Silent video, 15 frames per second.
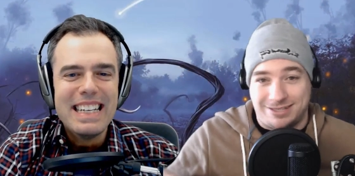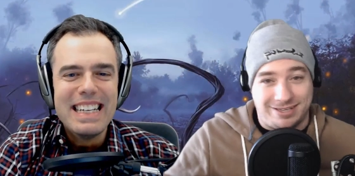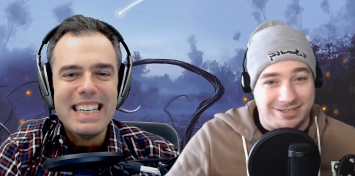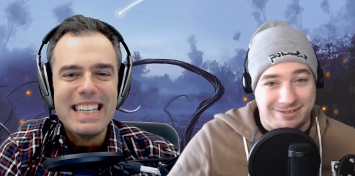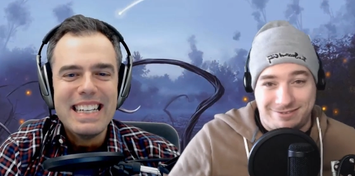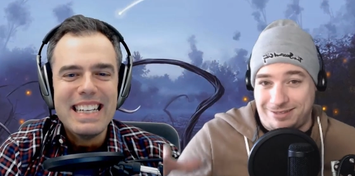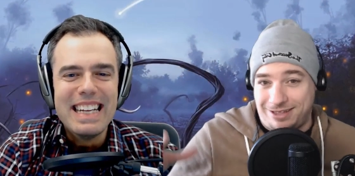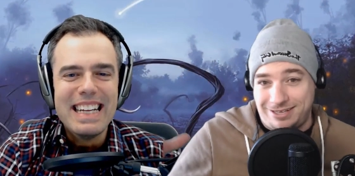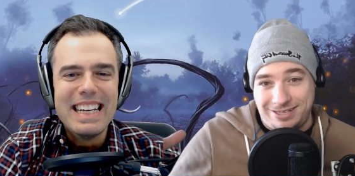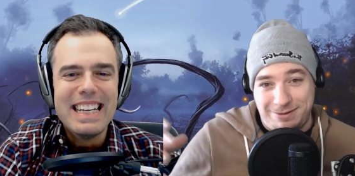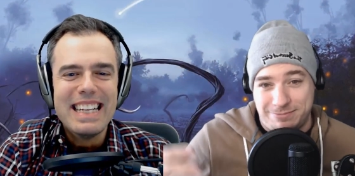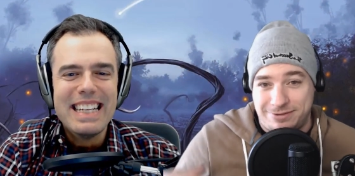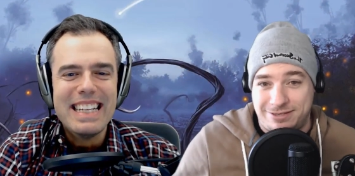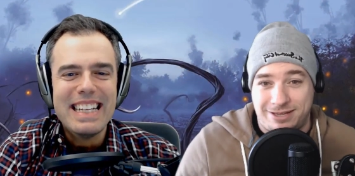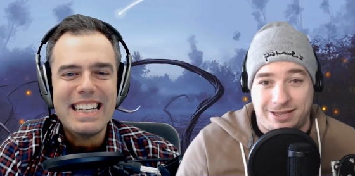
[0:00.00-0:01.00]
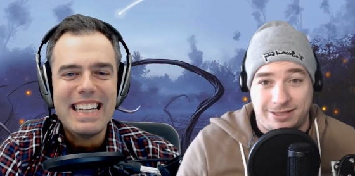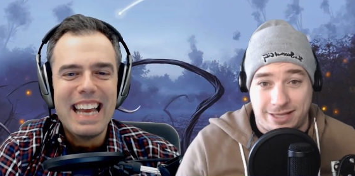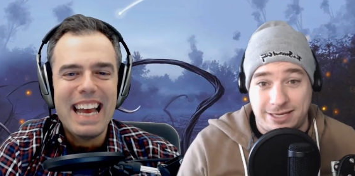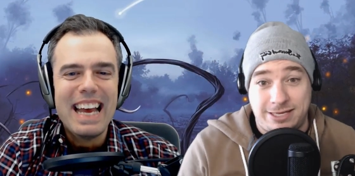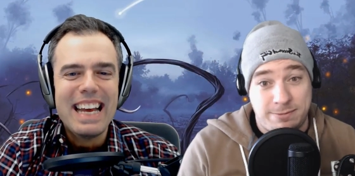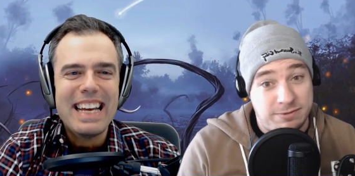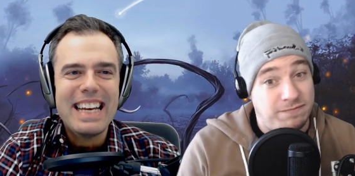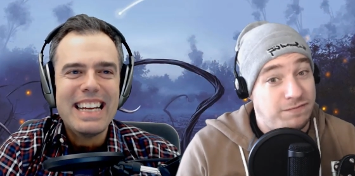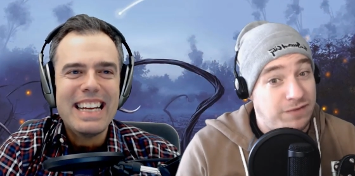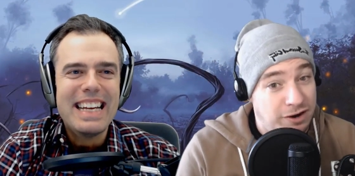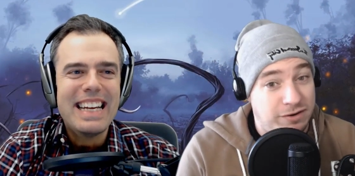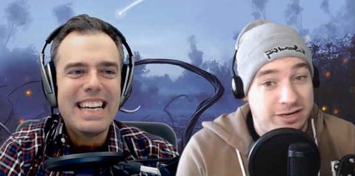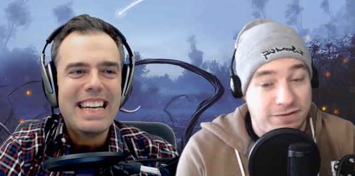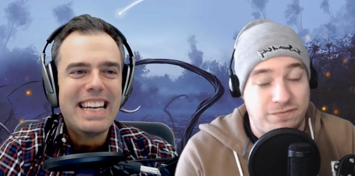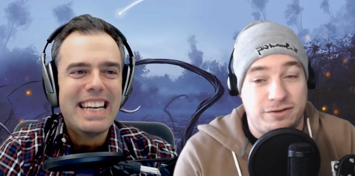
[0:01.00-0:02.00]
Speaker 1: like that seems like yeah. that seems very
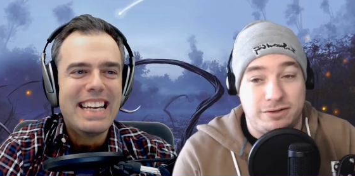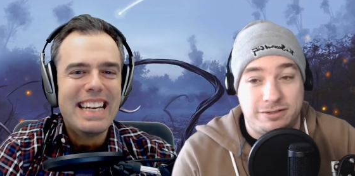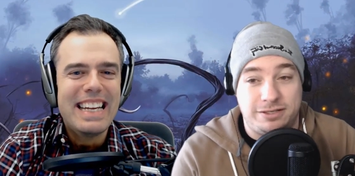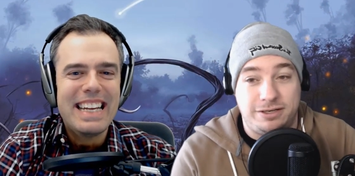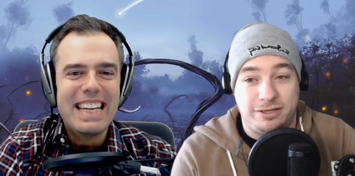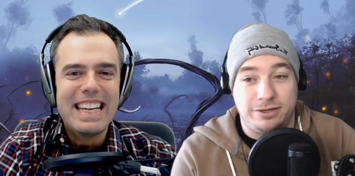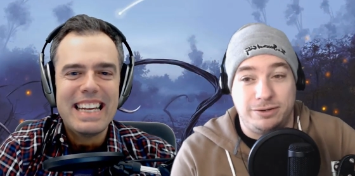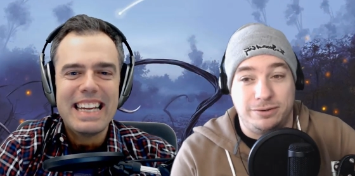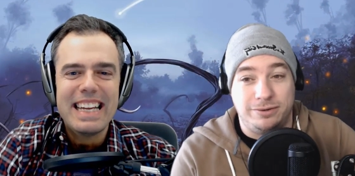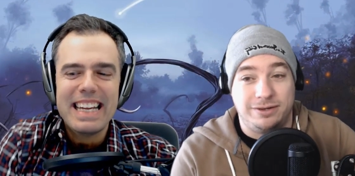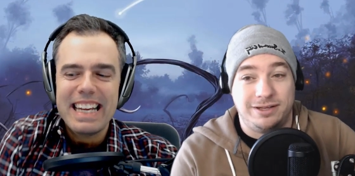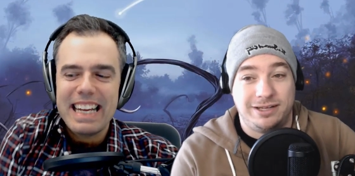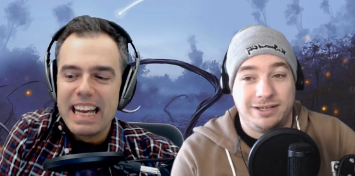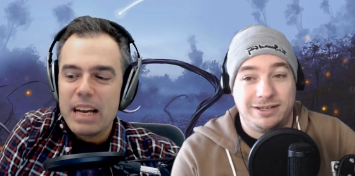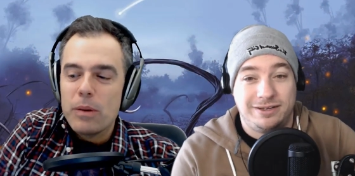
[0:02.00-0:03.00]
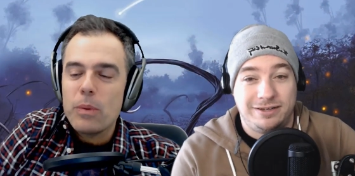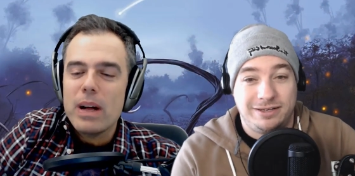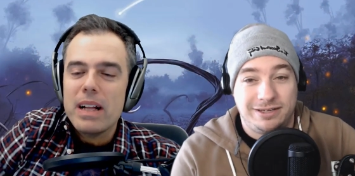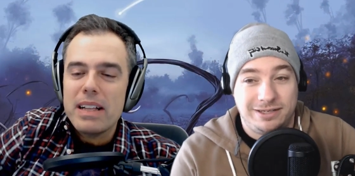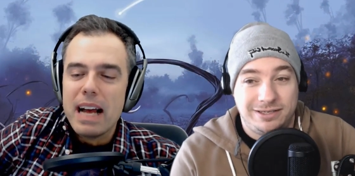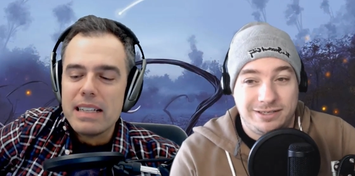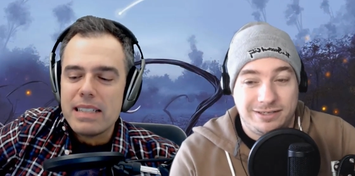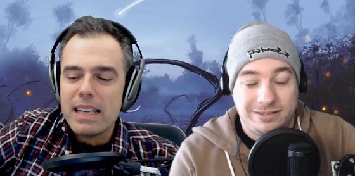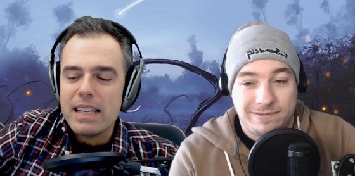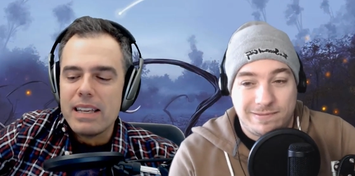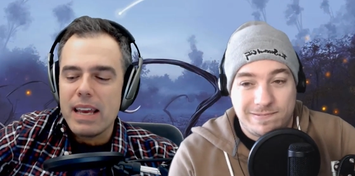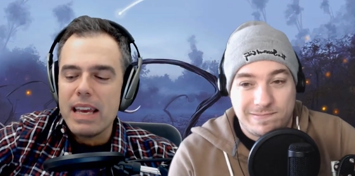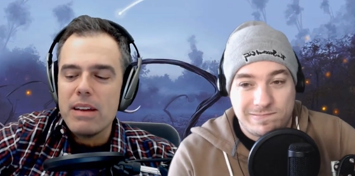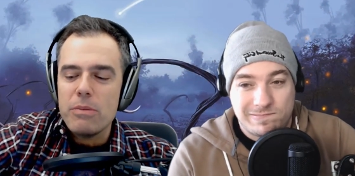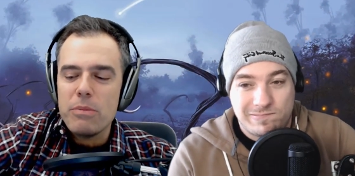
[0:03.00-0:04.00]
difficult to do
Speaker 2: well i tell you
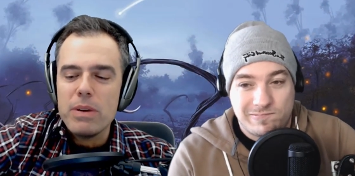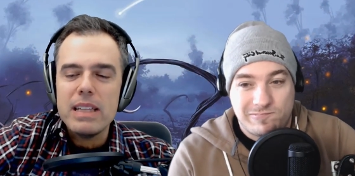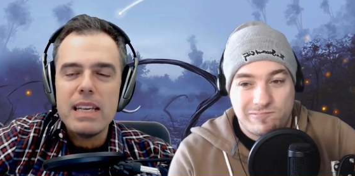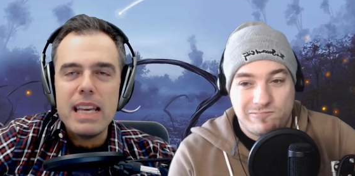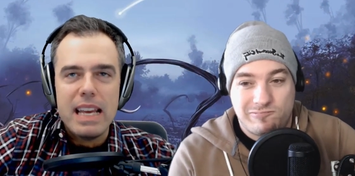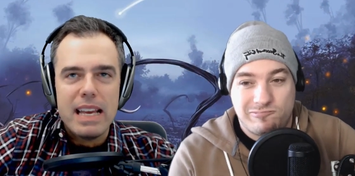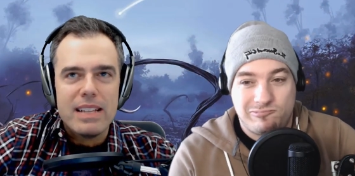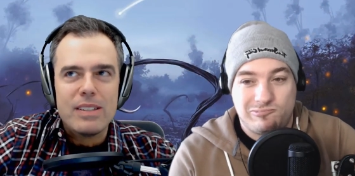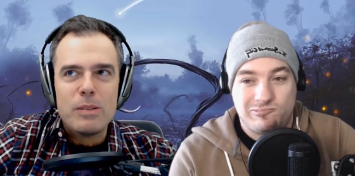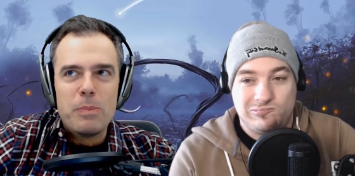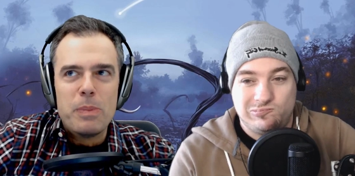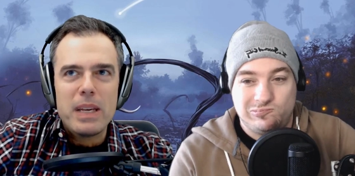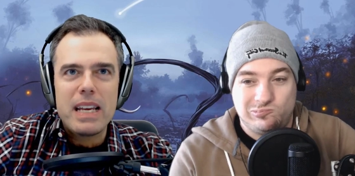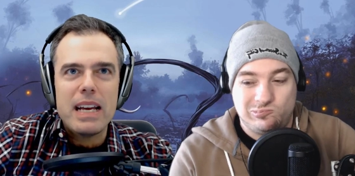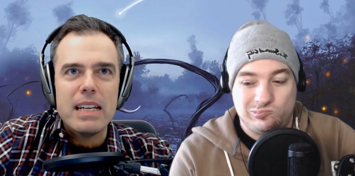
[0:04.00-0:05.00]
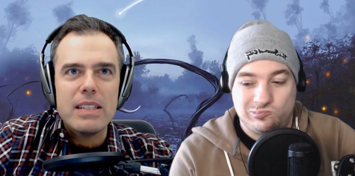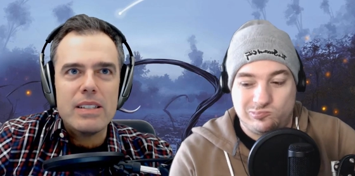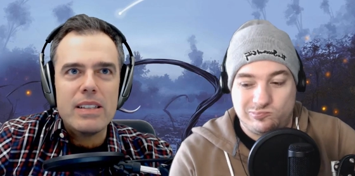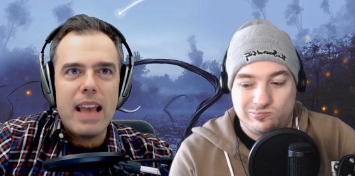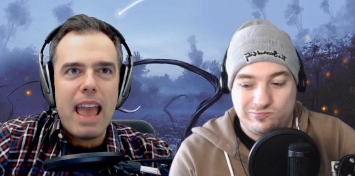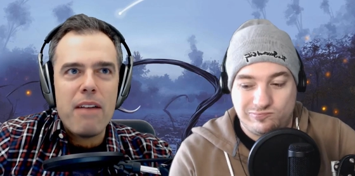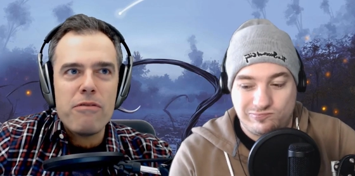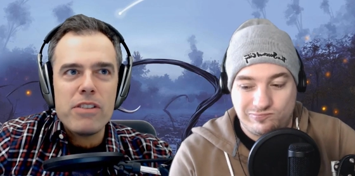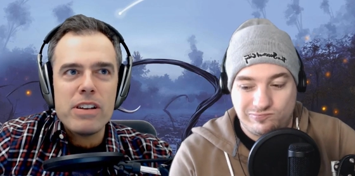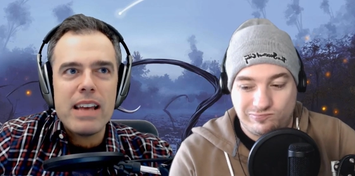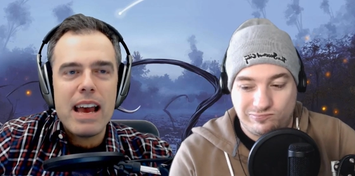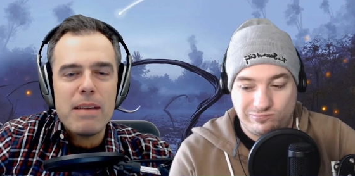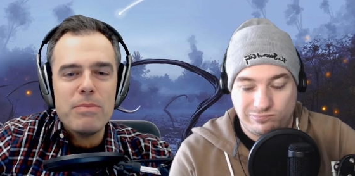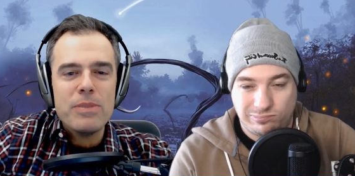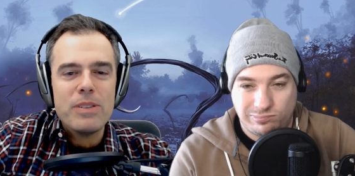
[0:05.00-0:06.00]
it really is because every
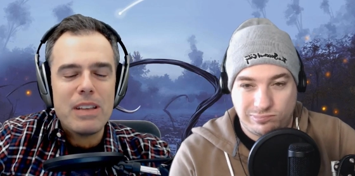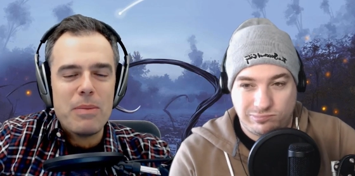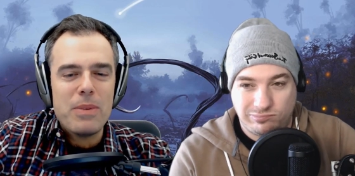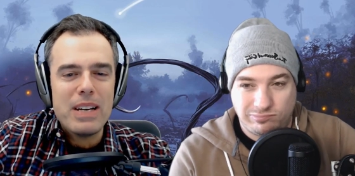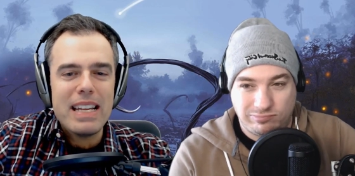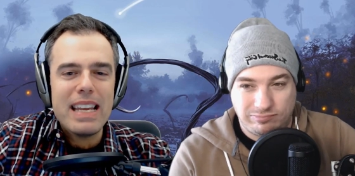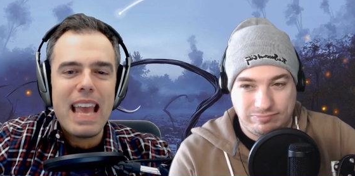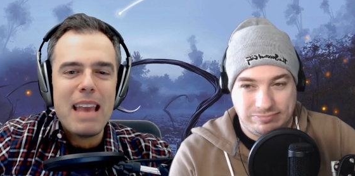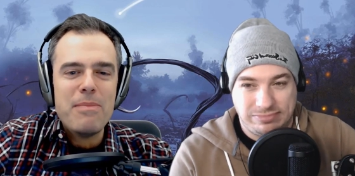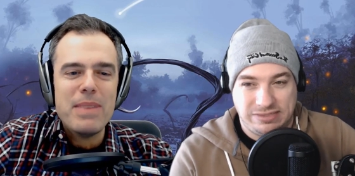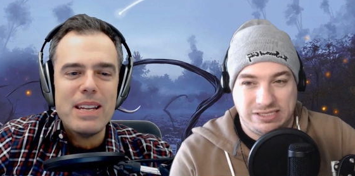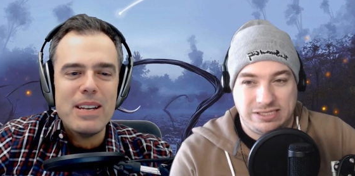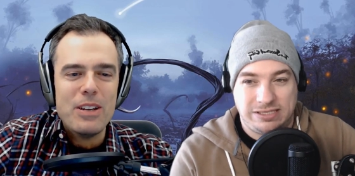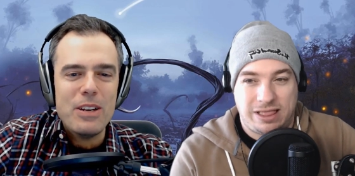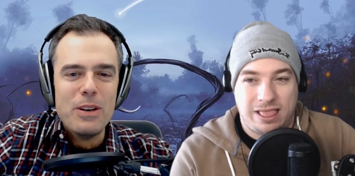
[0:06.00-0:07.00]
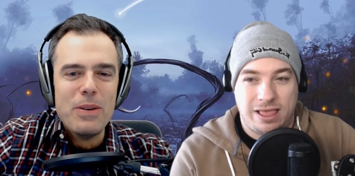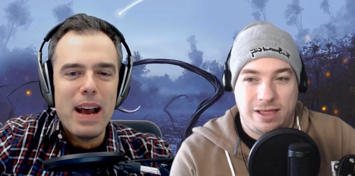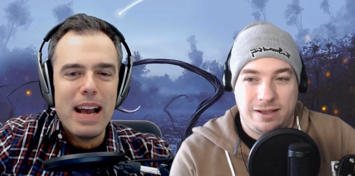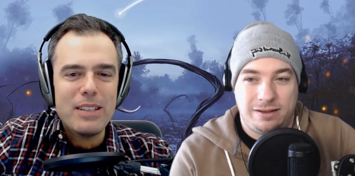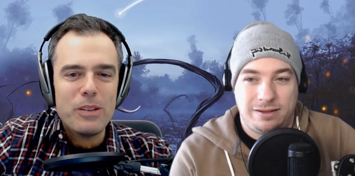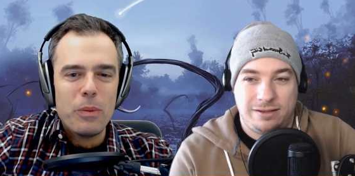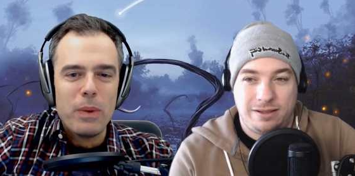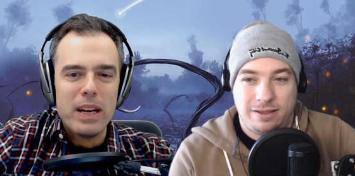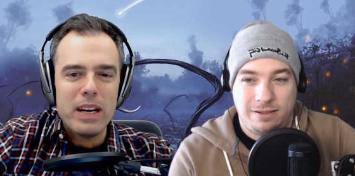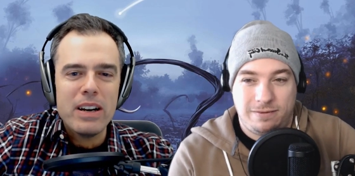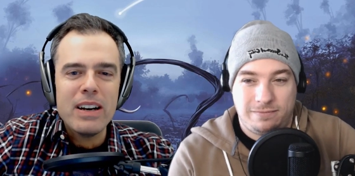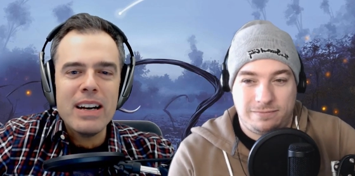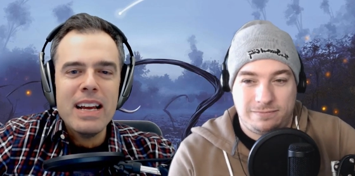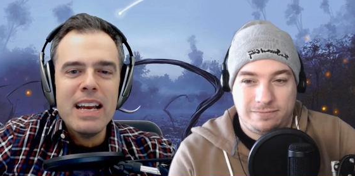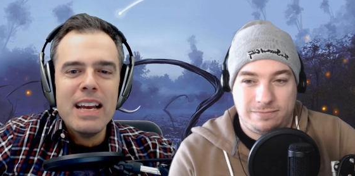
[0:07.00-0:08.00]
time someone came in new as a
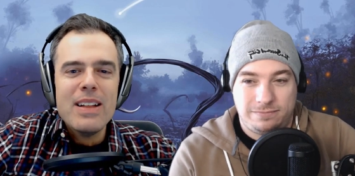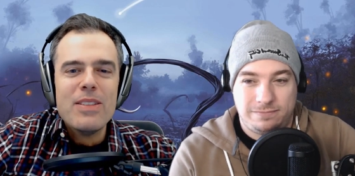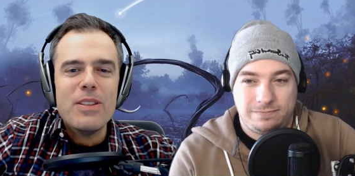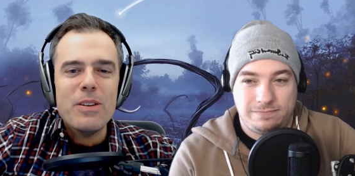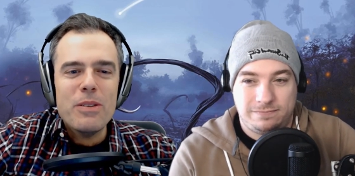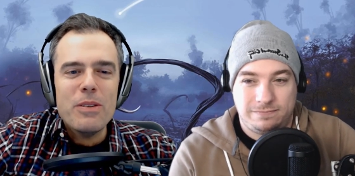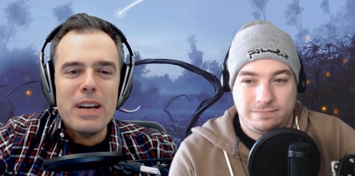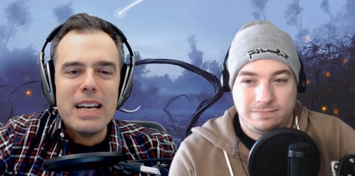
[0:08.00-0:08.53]
winner the